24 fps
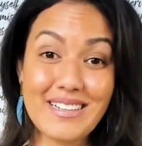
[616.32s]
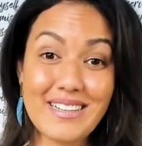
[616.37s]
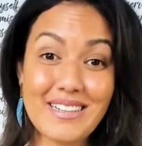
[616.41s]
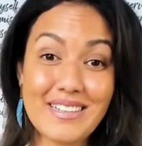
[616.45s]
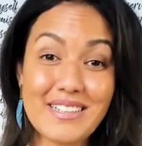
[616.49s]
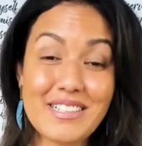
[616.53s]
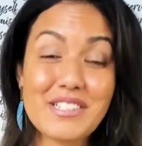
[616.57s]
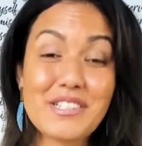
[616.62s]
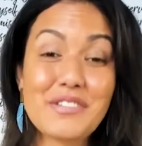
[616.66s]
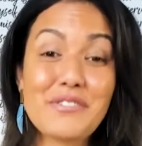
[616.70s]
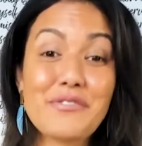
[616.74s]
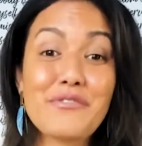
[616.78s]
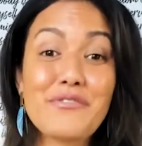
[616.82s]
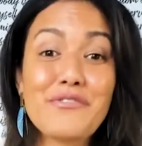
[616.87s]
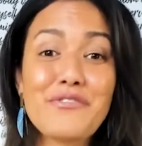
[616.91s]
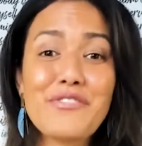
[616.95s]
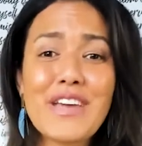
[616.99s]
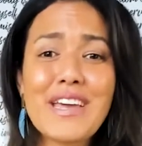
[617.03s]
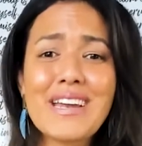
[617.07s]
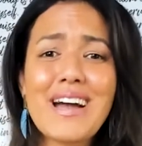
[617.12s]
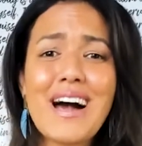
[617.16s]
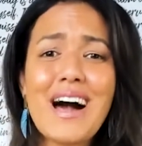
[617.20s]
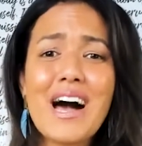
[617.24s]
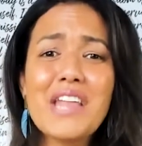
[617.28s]
to
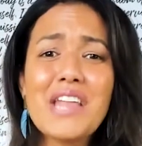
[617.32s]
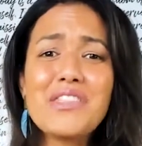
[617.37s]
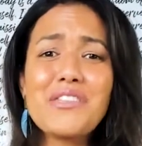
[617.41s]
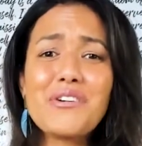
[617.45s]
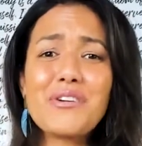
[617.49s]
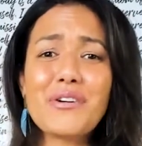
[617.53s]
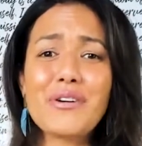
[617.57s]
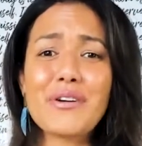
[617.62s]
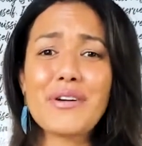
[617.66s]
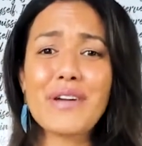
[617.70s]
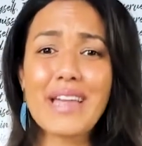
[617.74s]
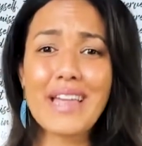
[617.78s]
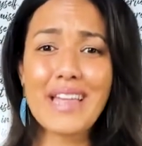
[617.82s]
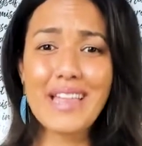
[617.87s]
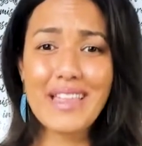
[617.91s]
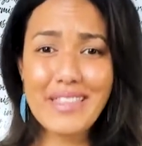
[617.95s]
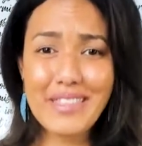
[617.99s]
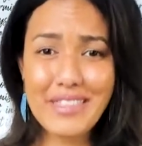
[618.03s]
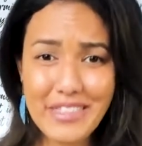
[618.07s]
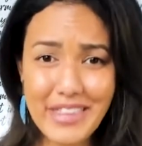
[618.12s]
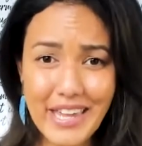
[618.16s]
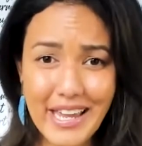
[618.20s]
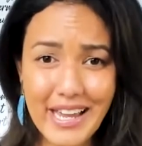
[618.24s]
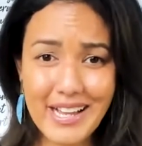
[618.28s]
fit other
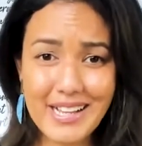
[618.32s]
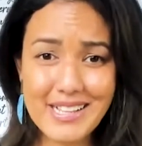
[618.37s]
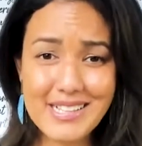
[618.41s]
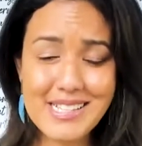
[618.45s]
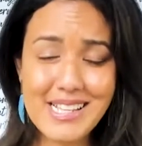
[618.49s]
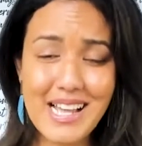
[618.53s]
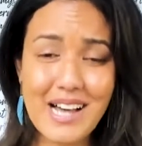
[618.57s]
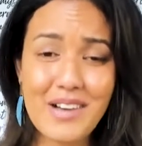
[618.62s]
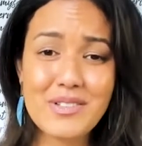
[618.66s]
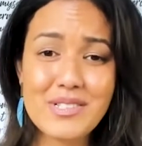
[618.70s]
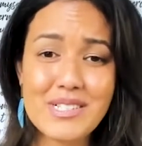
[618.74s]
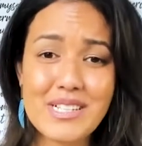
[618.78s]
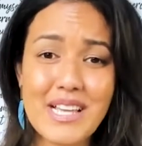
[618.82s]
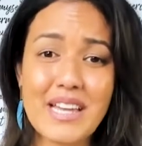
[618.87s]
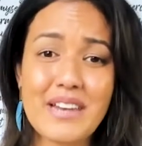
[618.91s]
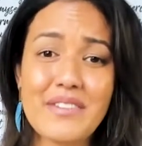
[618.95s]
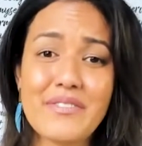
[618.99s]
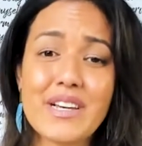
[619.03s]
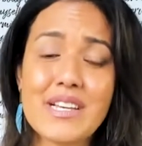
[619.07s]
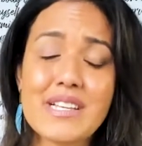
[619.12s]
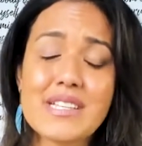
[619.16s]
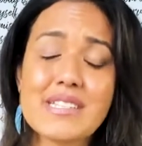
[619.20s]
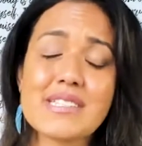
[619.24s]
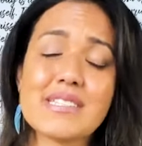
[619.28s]
things outside of
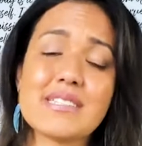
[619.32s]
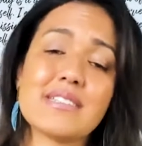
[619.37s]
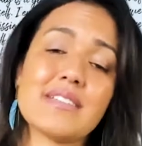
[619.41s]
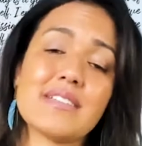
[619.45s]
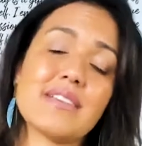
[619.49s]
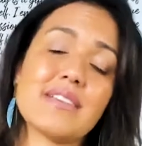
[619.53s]
us.